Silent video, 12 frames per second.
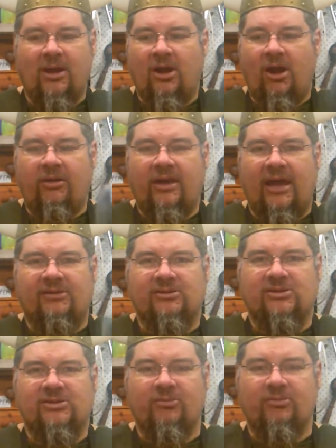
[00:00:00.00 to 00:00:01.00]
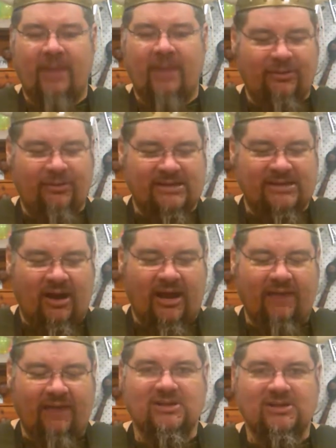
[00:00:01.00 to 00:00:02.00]
Okay, so to make these
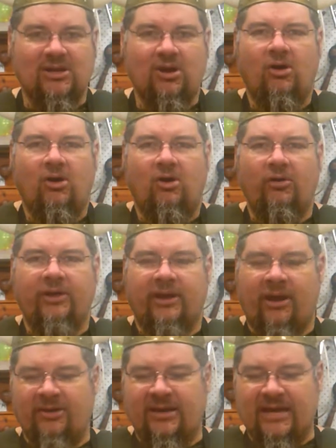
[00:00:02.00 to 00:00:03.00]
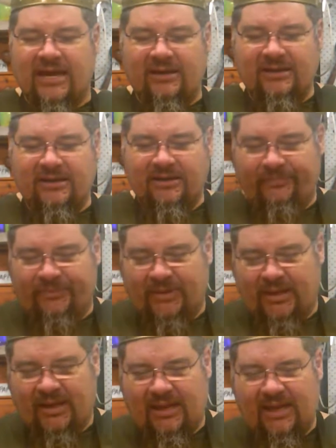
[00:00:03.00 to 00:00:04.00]
knives, all you're going to need
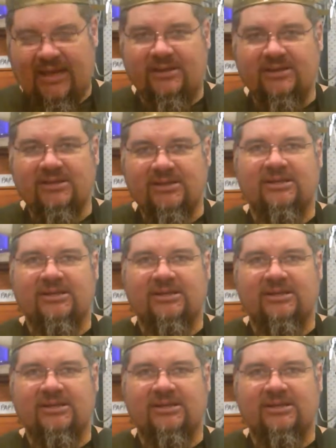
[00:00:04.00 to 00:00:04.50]
is